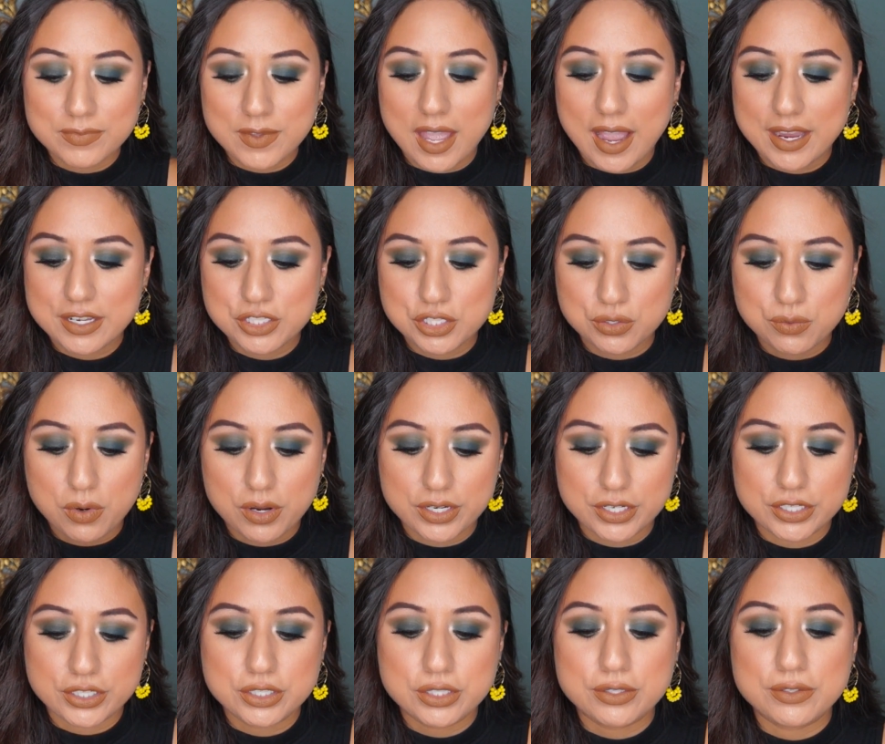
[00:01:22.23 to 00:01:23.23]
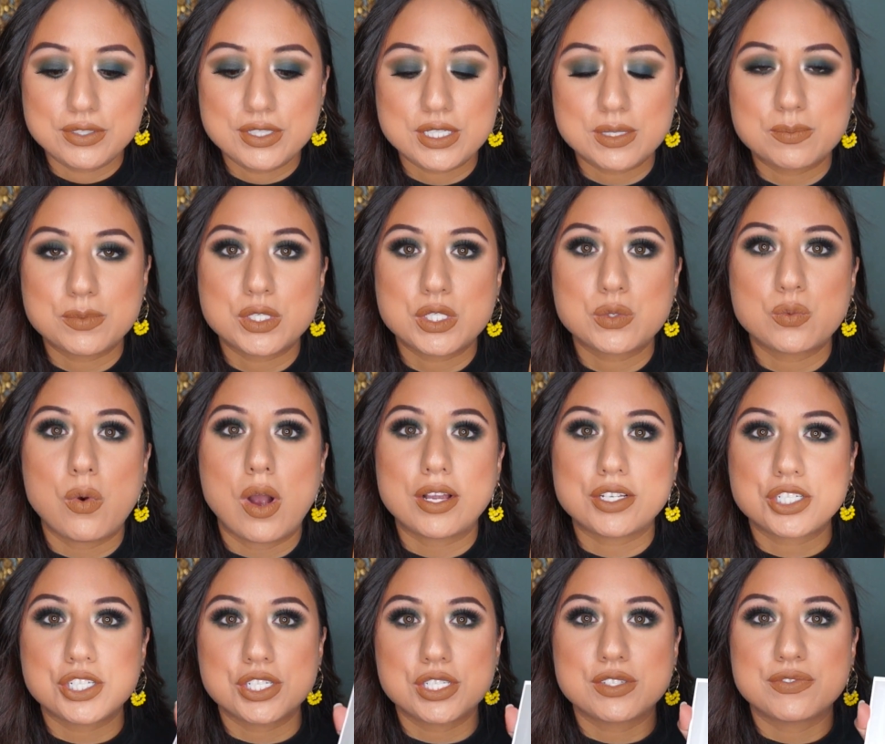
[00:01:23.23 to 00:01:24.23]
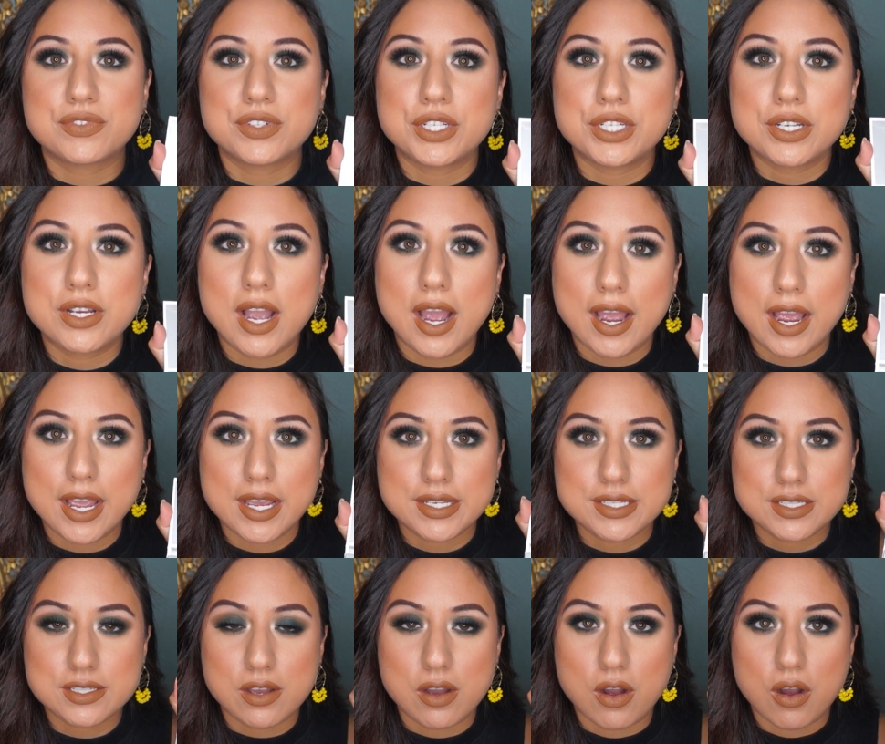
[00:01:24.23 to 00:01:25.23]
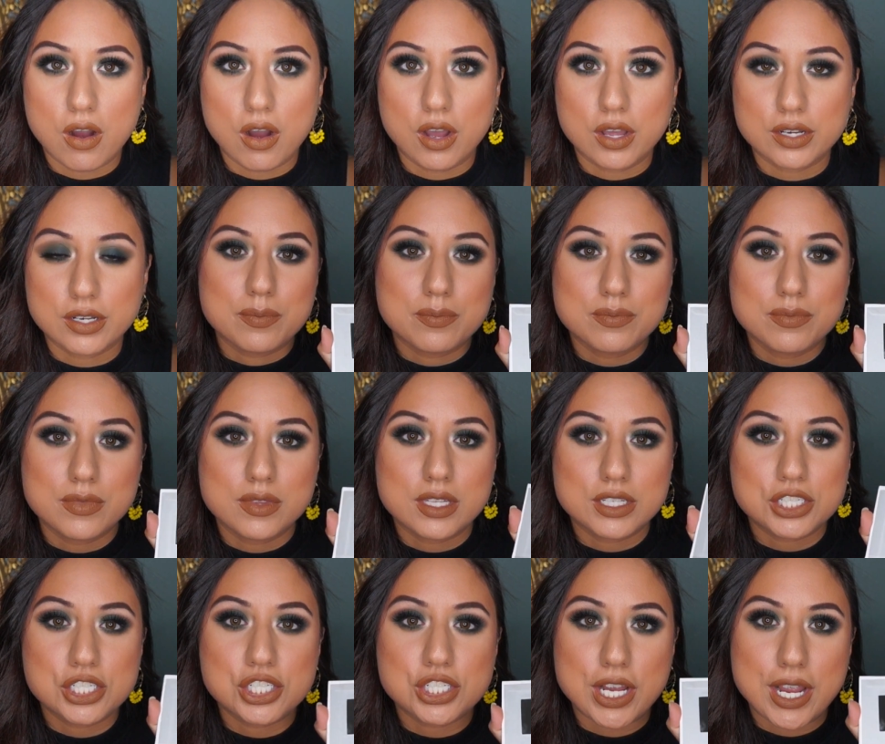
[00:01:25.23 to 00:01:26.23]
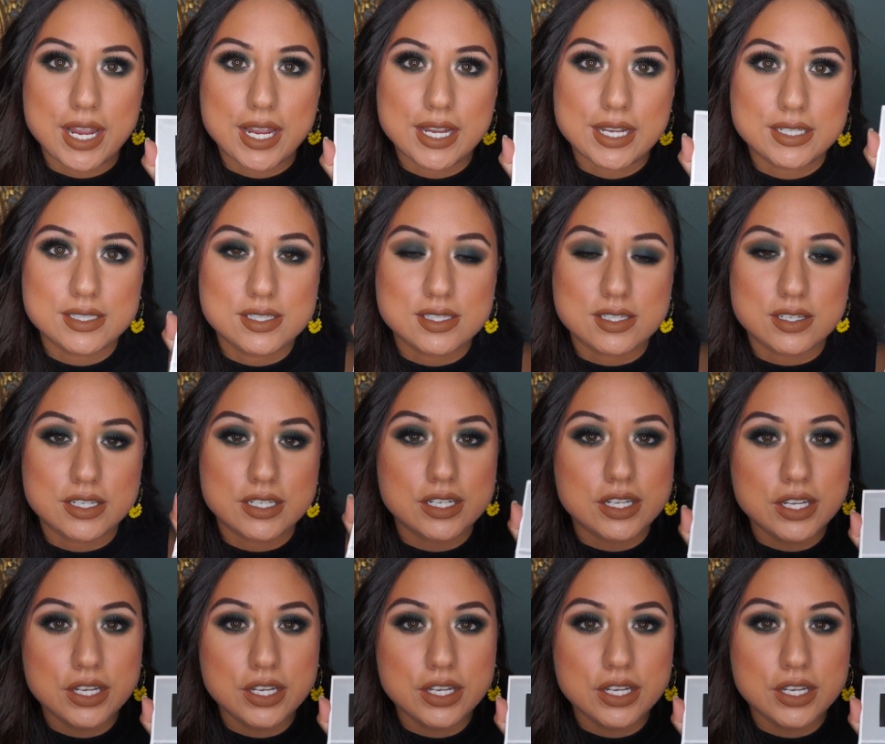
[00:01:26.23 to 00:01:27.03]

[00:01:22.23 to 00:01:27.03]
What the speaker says: I do want to include some swatches for you guys on the shades in